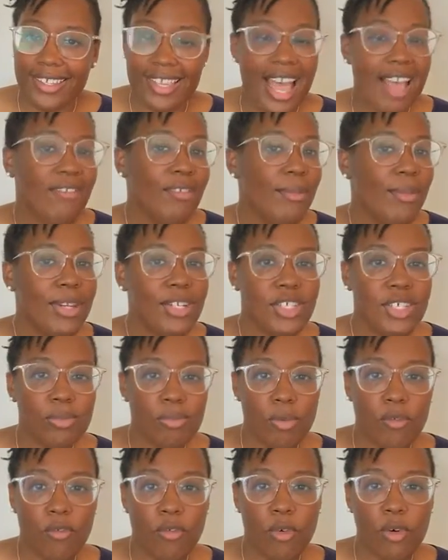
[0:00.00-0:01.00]
See, I haven't
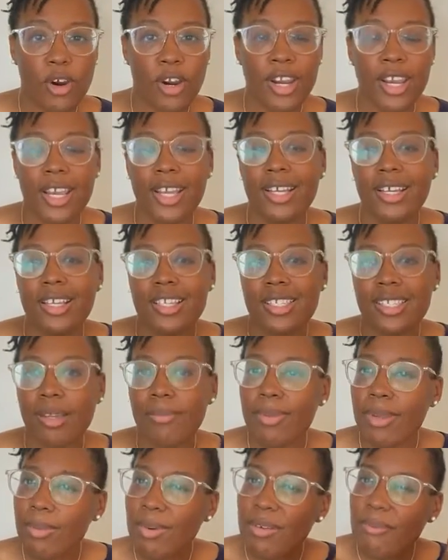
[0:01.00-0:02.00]
mentioned it before because
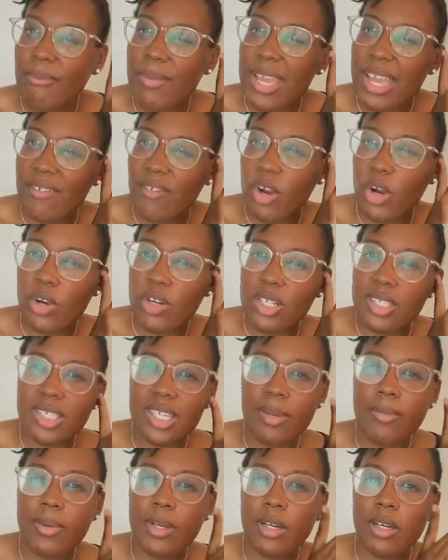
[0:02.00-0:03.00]
some people may have heard
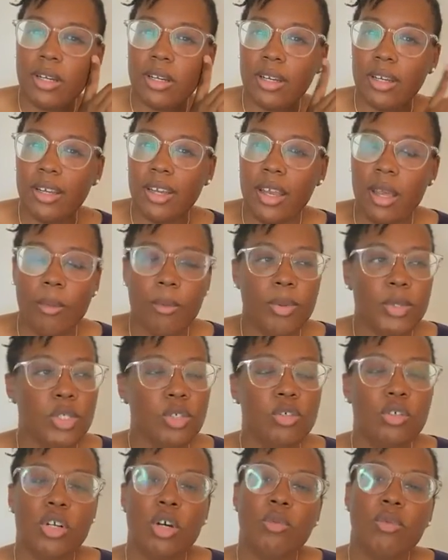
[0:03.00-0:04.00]
of Zapier,
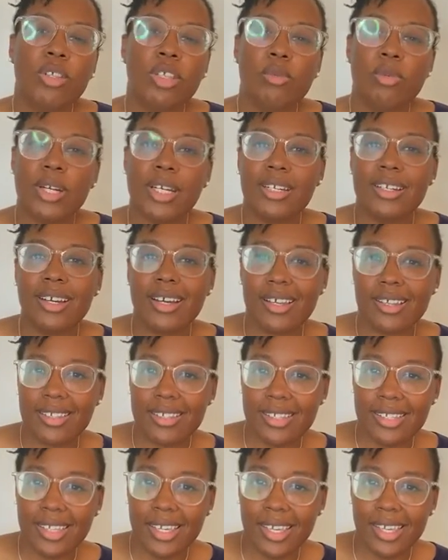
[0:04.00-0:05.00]
but you don't know really what it
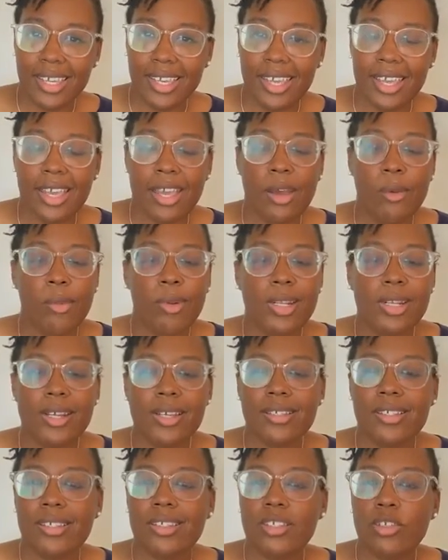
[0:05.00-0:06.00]
does. What it
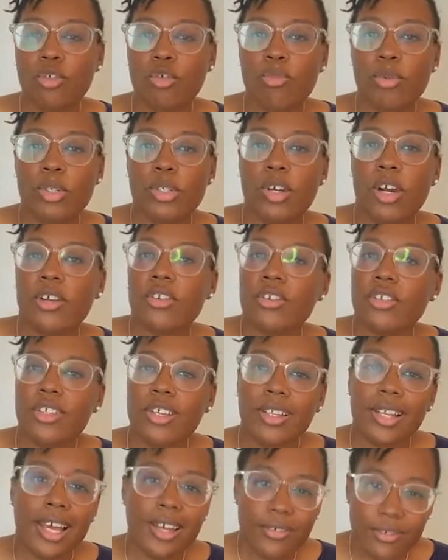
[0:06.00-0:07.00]
does is it
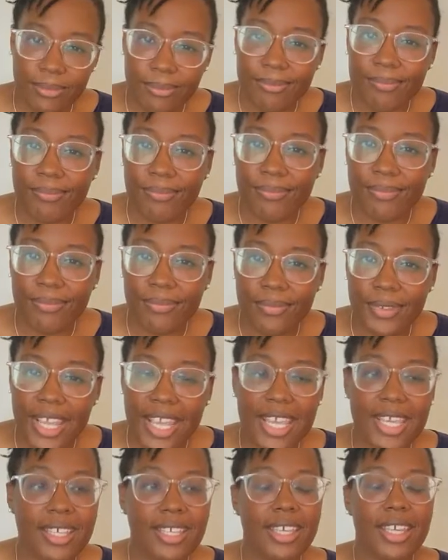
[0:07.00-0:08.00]
supercharges your life.
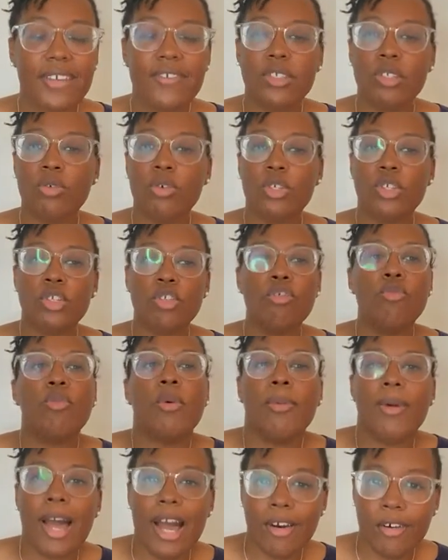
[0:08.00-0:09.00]
It gives you a
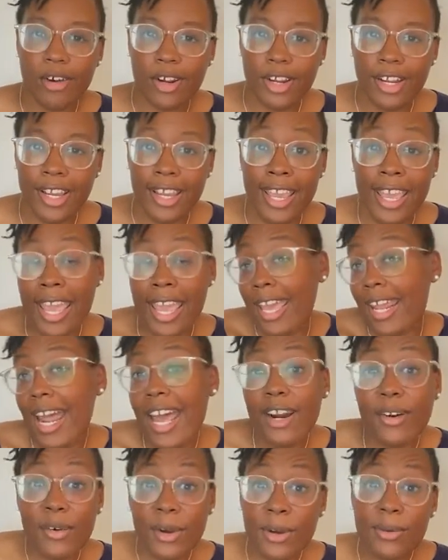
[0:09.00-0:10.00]
superpower.
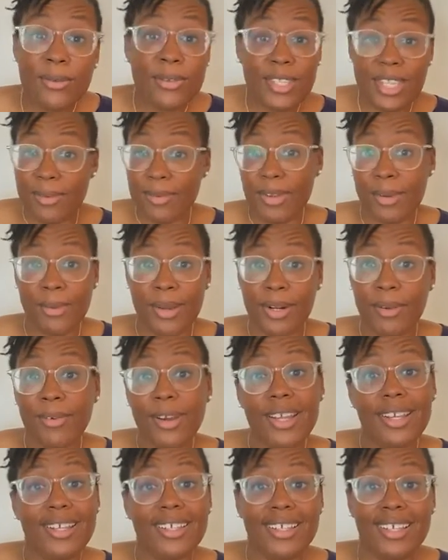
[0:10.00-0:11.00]
And I don't own Zapier, by
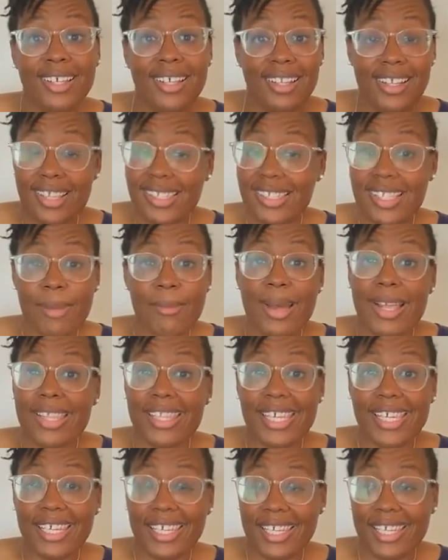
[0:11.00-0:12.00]
the way. That's not
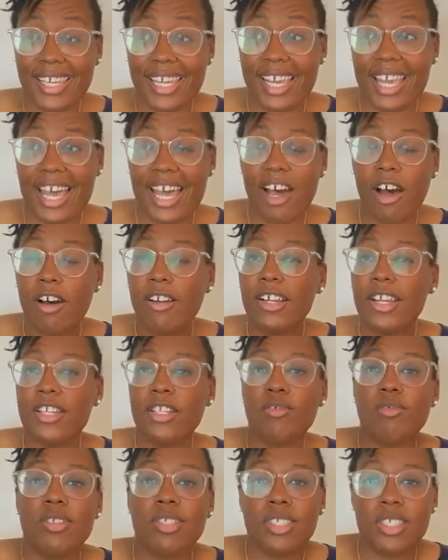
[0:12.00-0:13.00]
my thing all
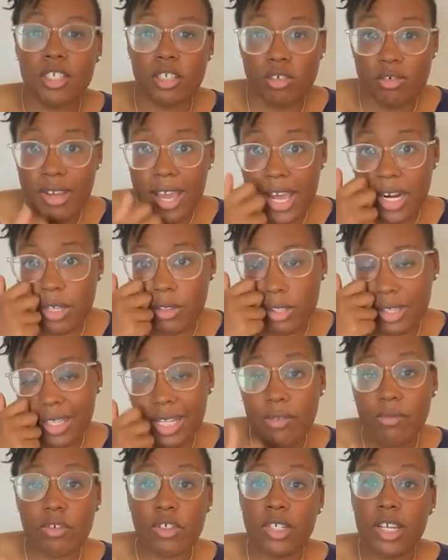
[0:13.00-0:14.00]
I do is teach you how
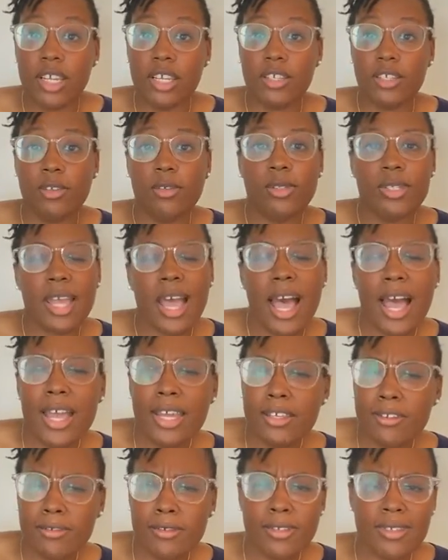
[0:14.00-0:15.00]
to leverage it and use it.
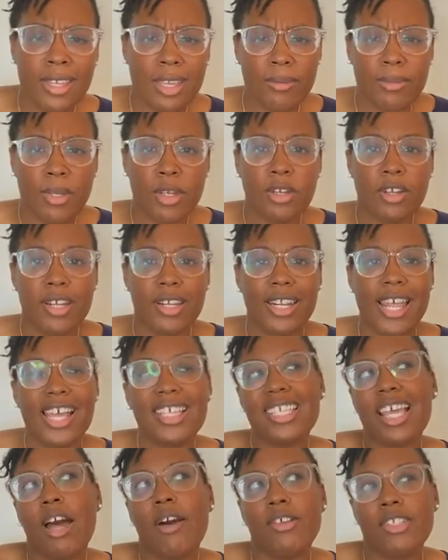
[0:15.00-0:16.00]
I use Zapier, and
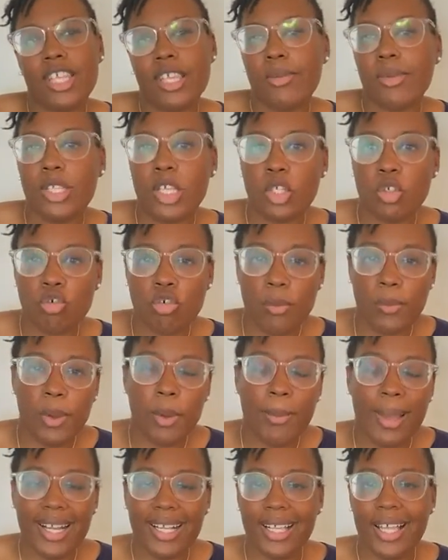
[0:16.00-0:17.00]
that's how I was able to
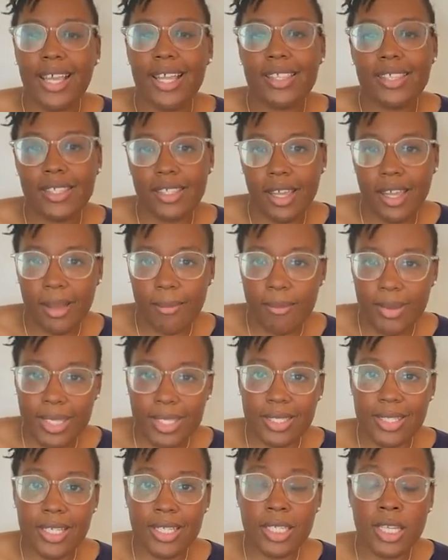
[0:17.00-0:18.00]
triple my client's uh,
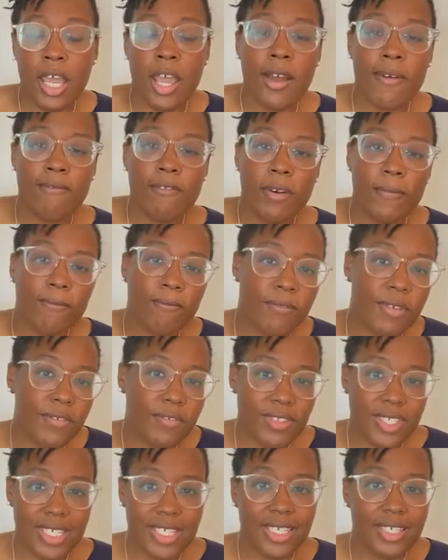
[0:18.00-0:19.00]
business from
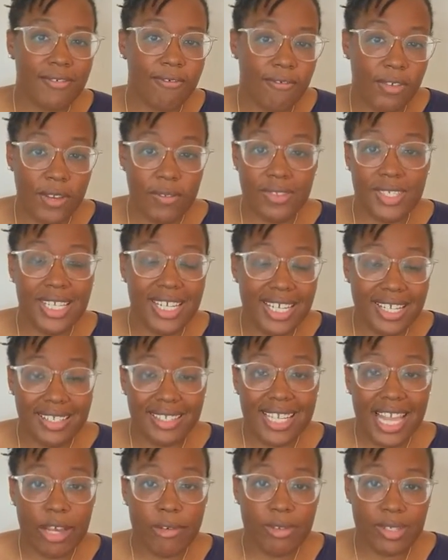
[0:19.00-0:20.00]
50,
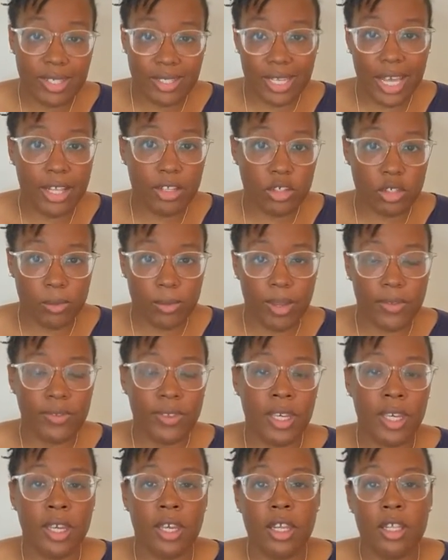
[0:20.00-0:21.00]
$15,000 a
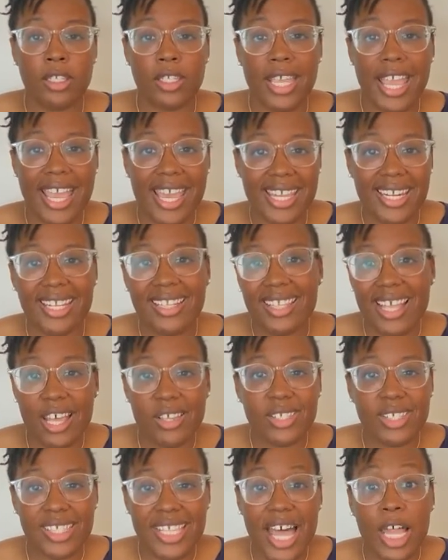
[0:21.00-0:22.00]
month to
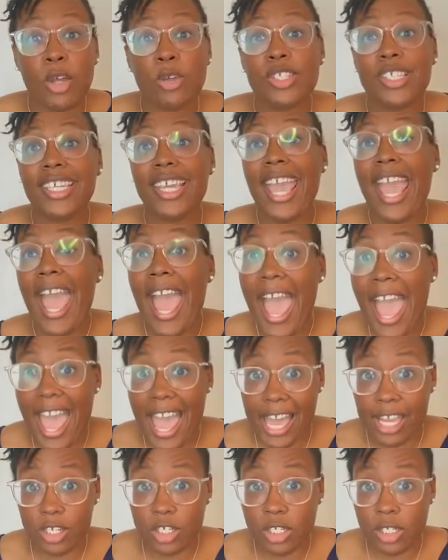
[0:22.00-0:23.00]
$80,000
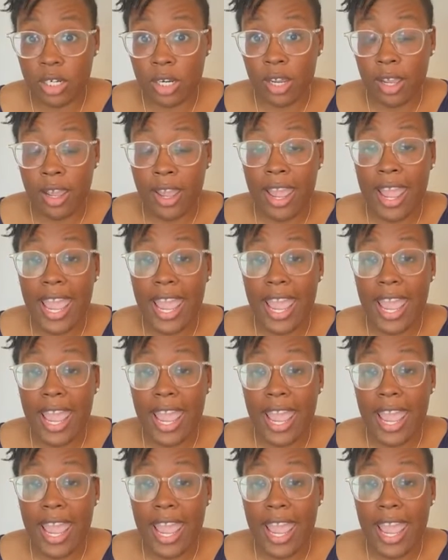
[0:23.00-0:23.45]
cash